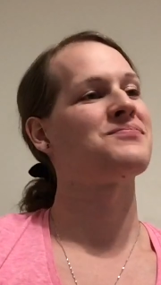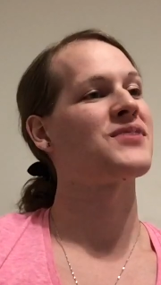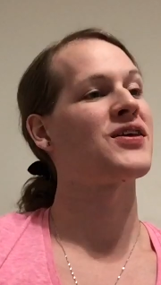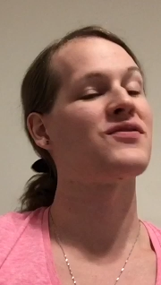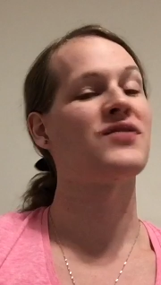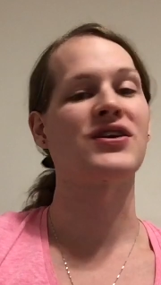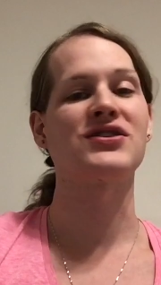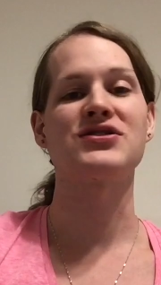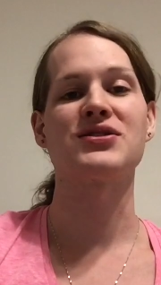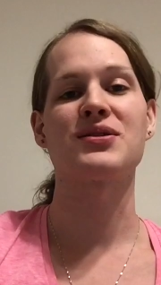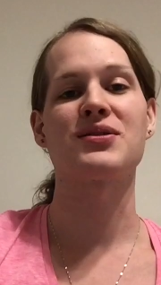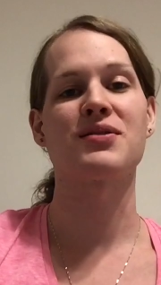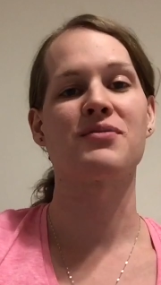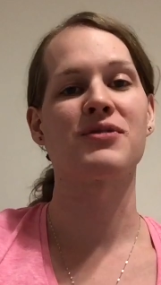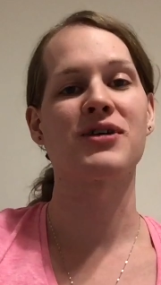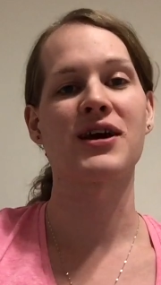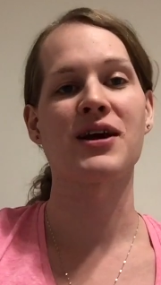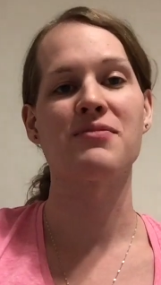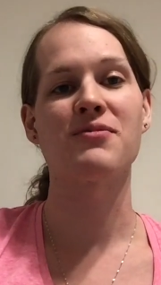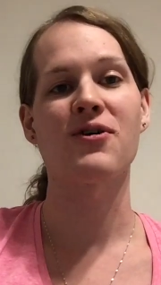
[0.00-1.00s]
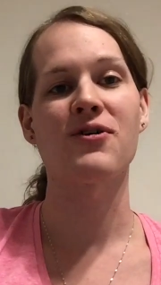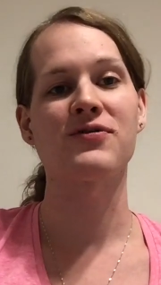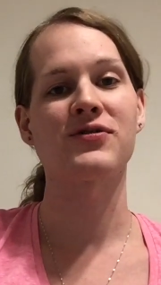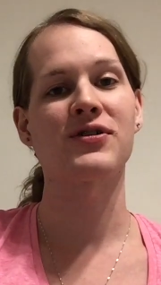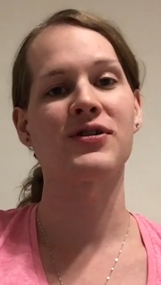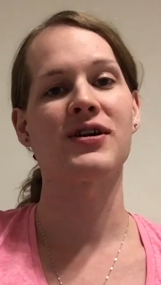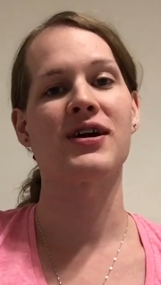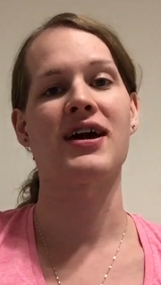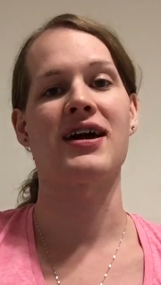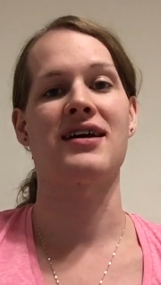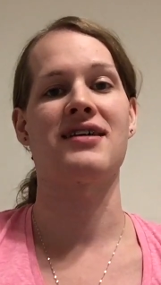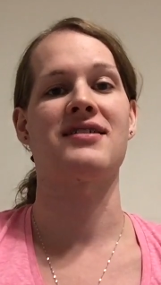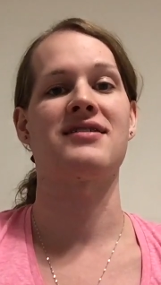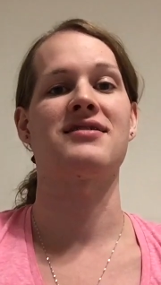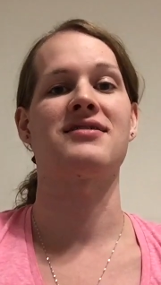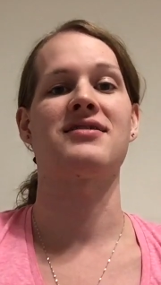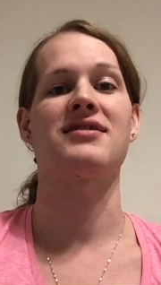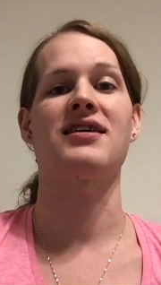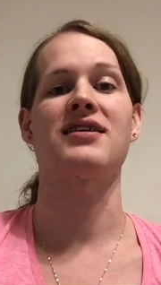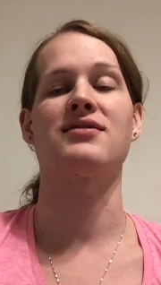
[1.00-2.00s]
eventually, someone came over
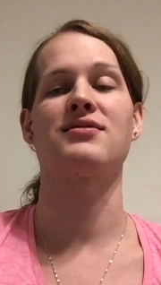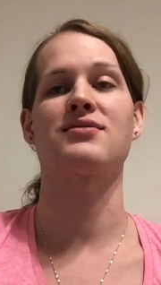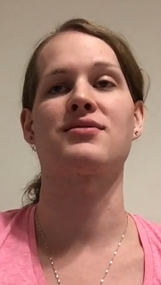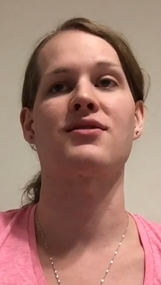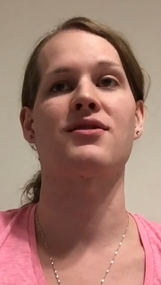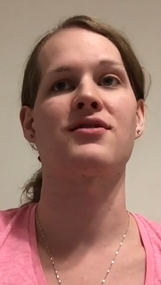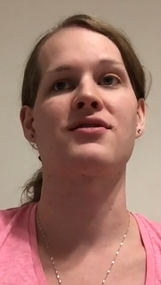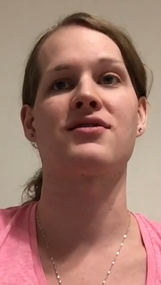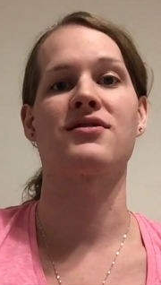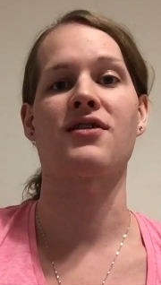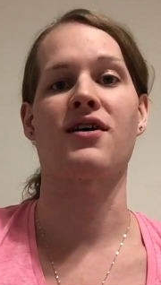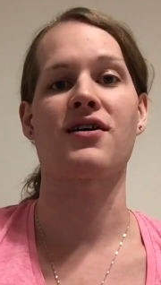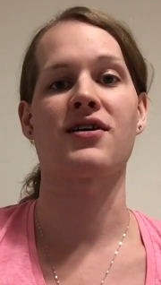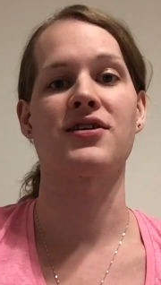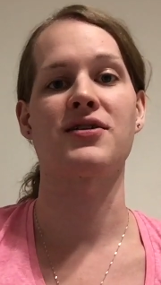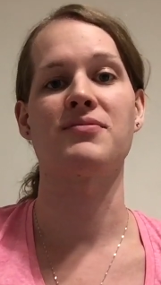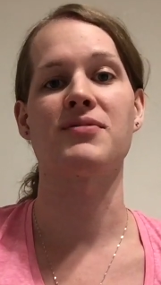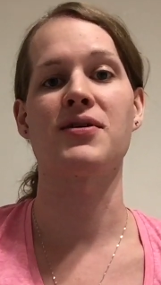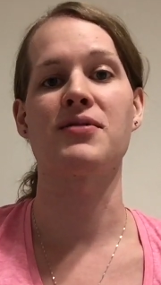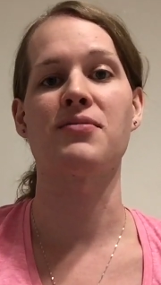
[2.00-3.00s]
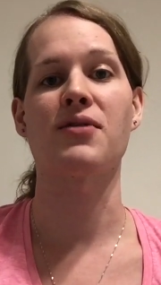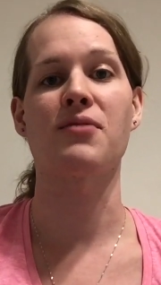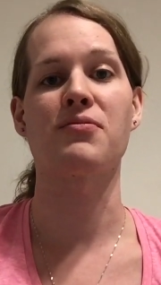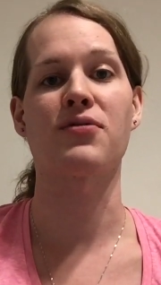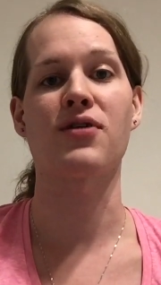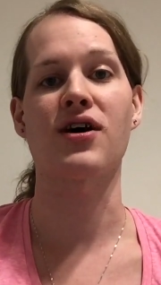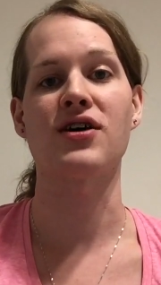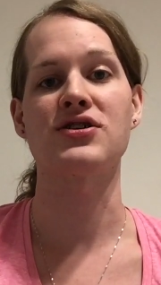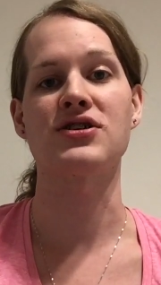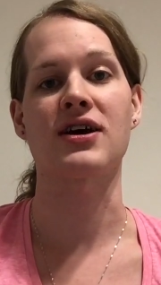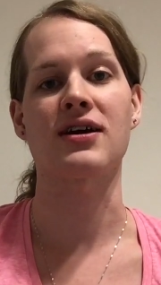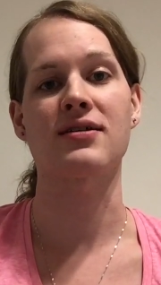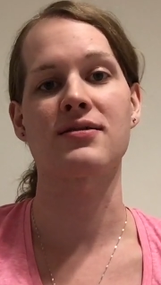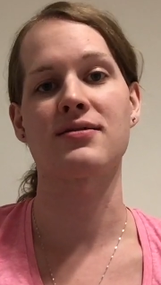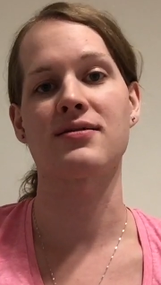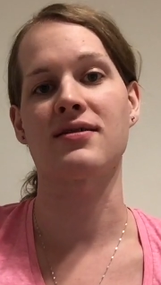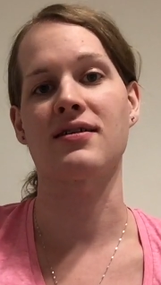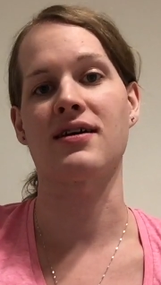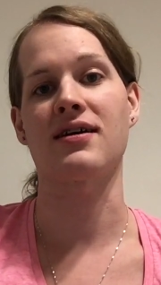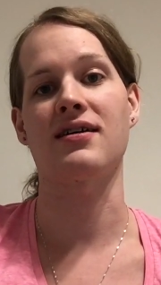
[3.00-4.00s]
and they just started talking to me about projects
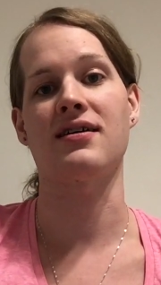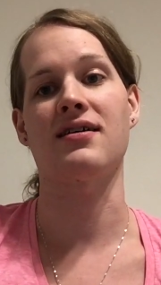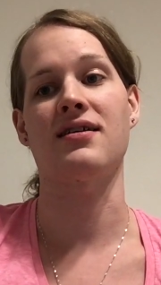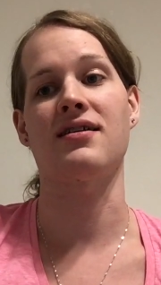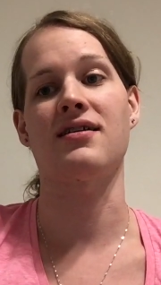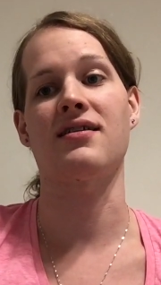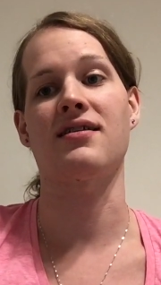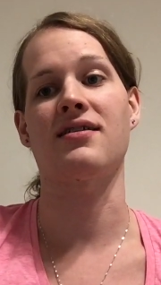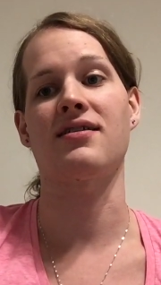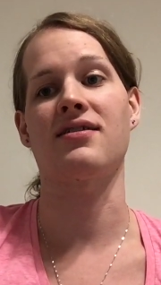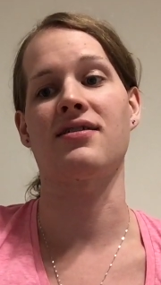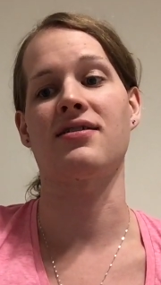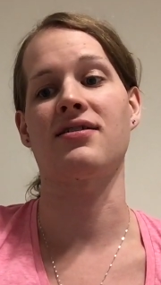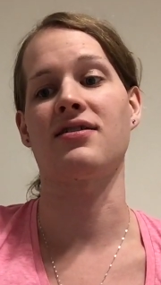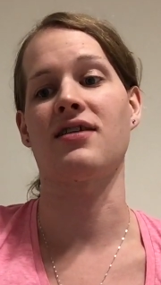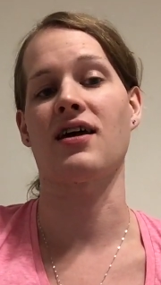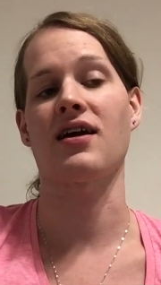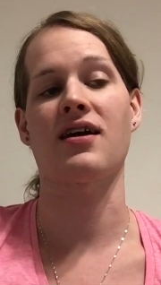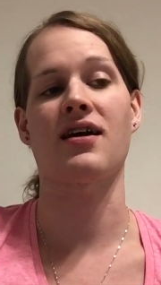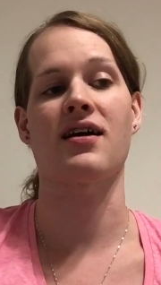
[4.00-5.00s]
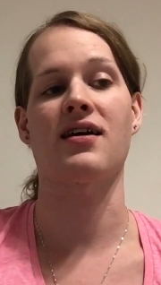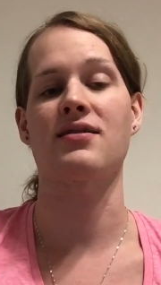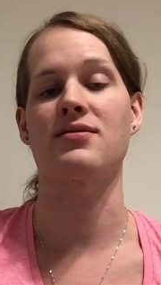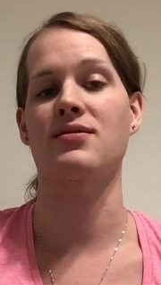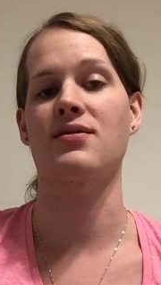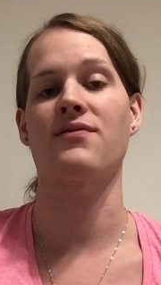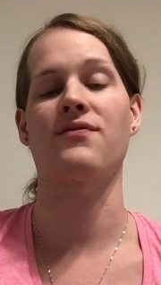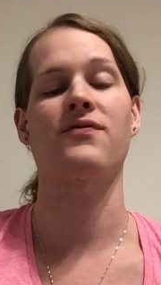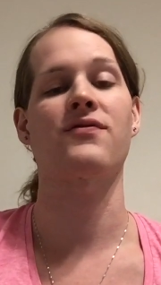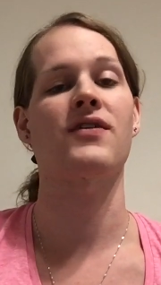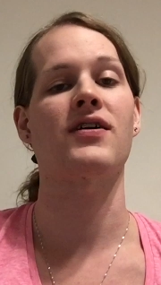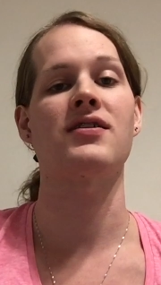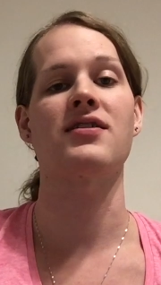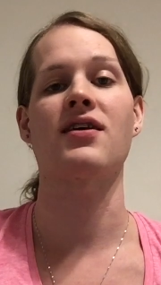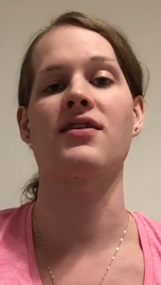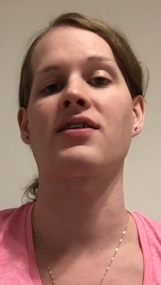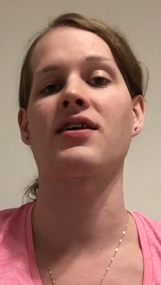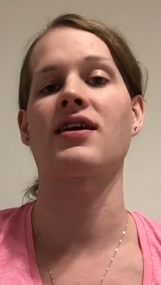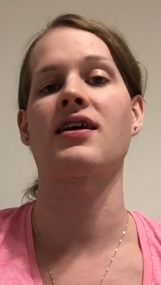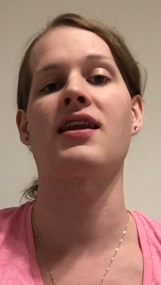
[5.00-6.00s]
and as if
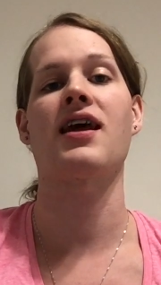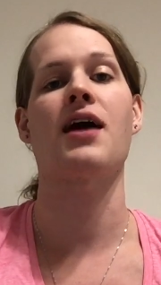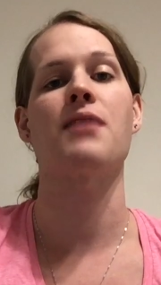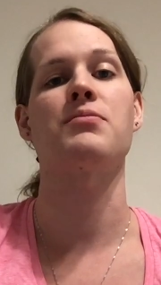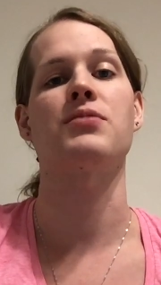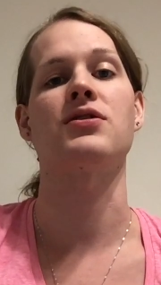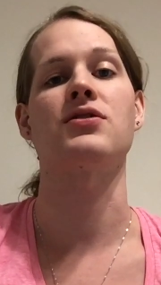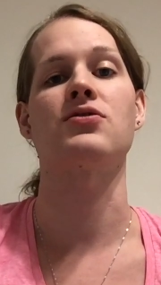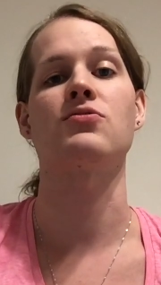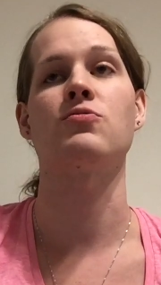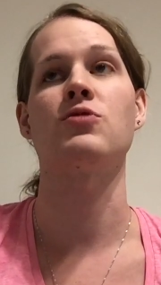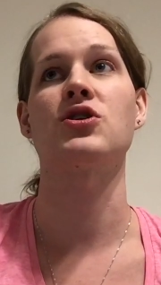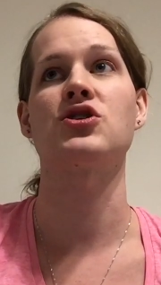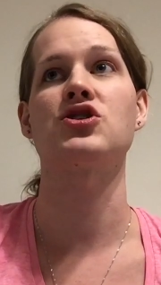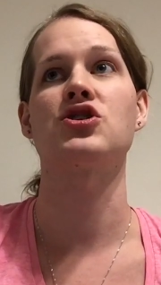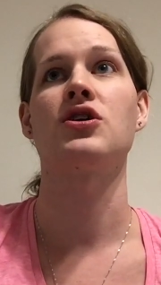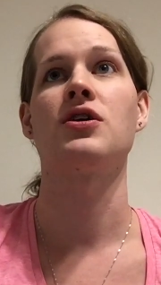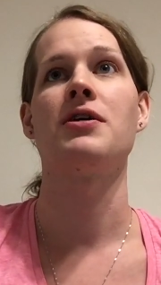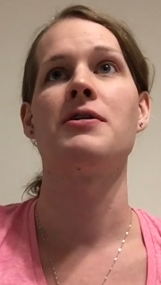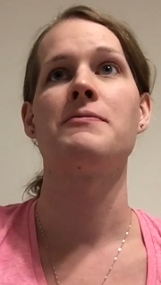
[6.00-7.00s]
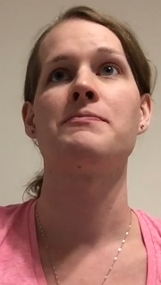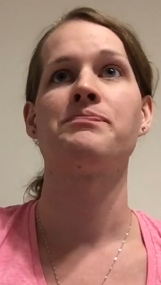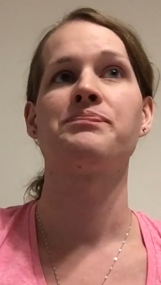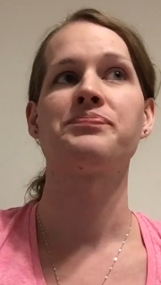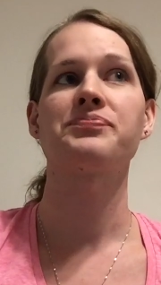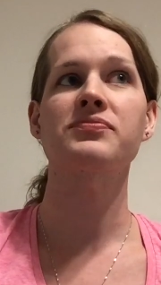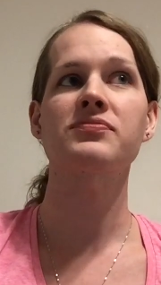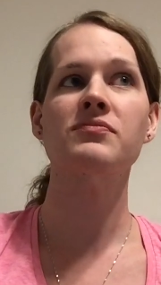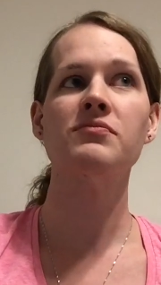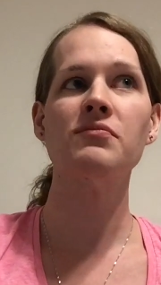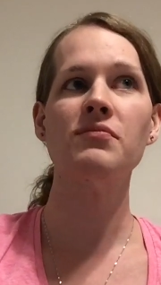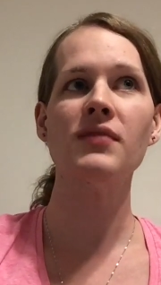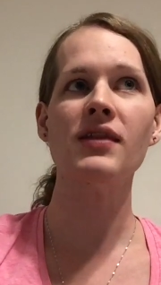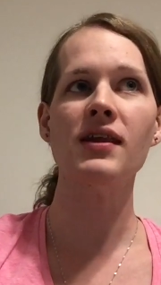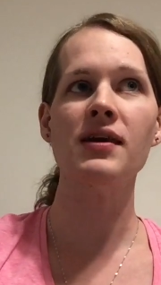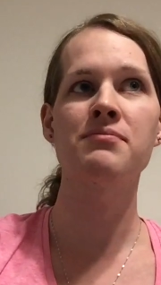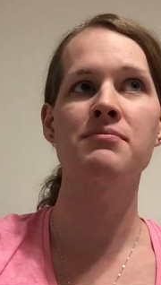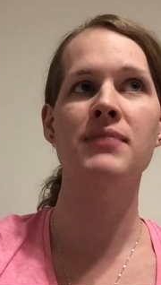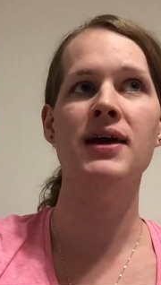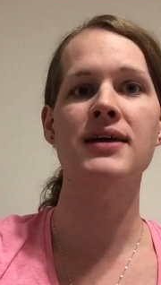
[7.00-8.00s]
nothing had happened, which
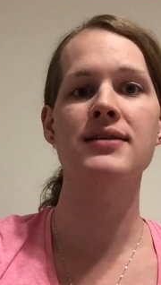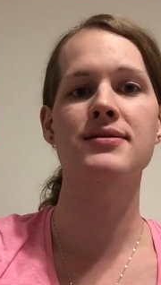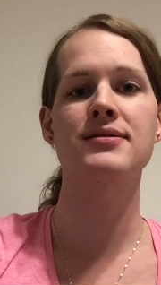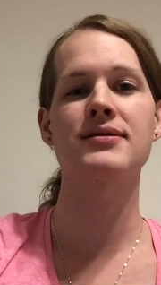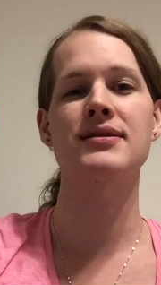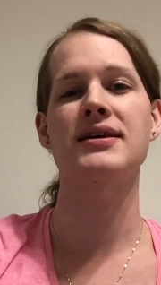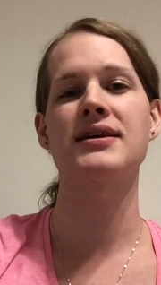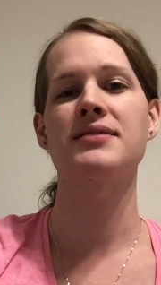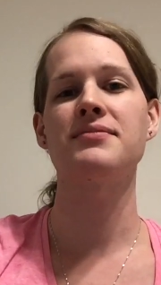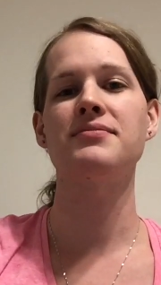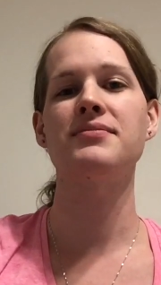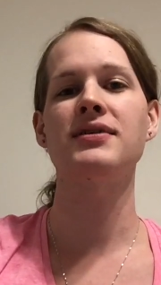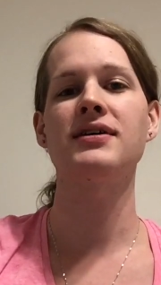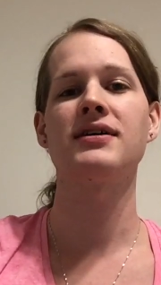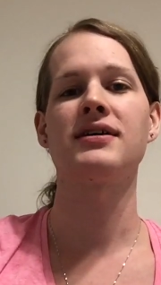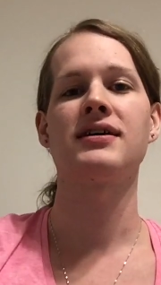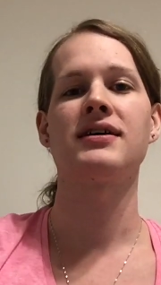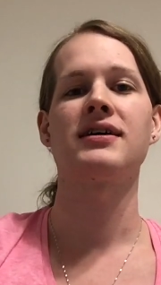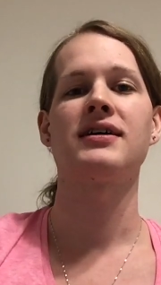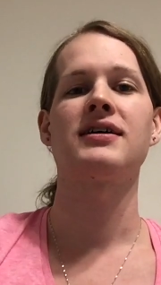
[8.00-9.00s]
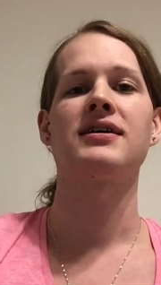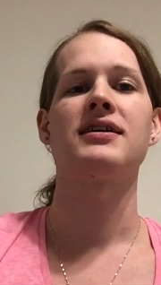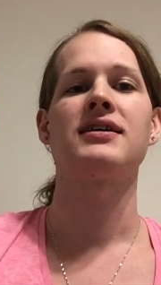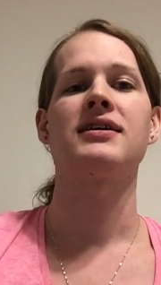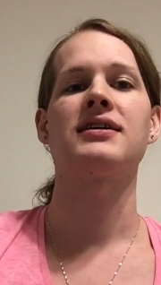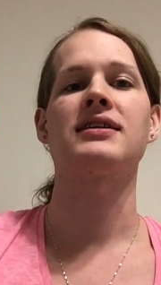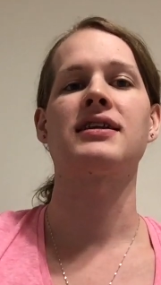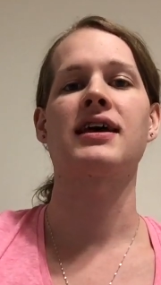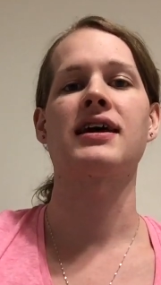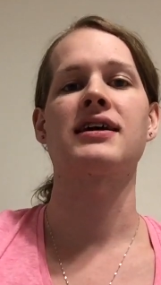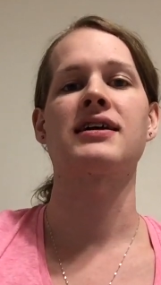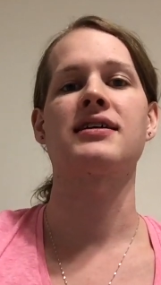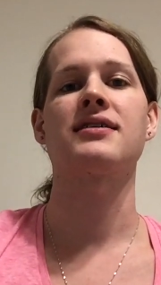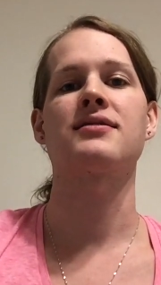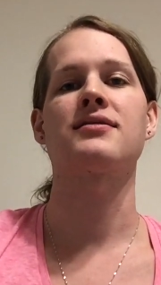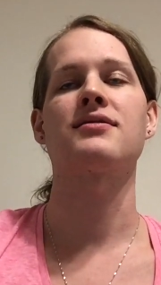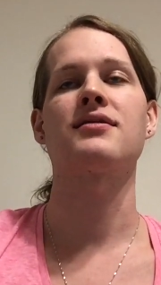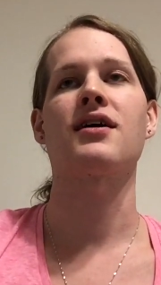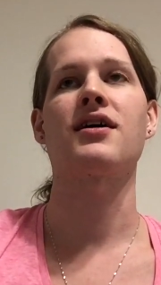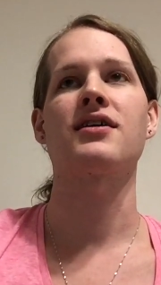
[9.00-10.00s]
may seem like
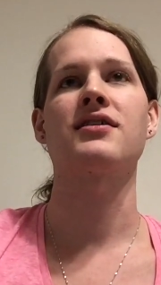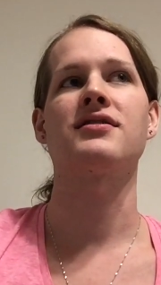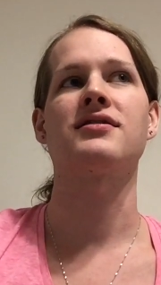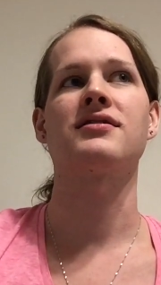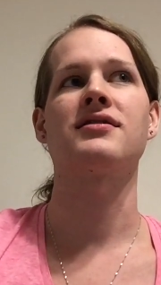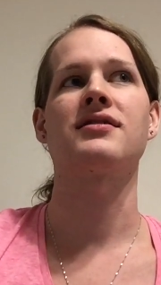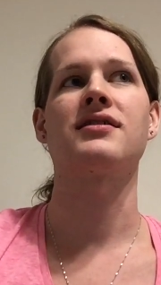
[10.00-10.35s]
it's not